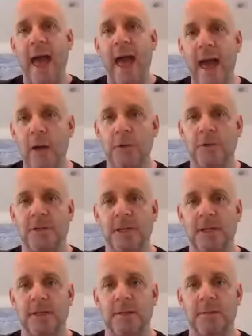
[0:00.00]
how you
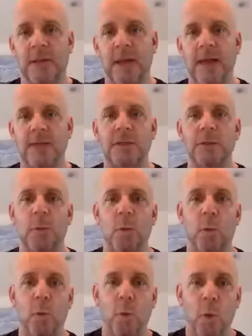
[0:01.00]
say something as to
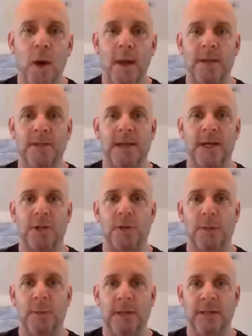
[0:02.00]
what is
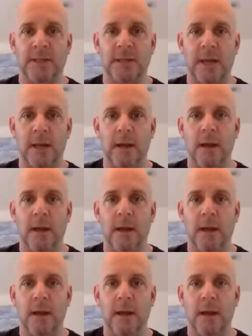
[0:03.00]
actually being said.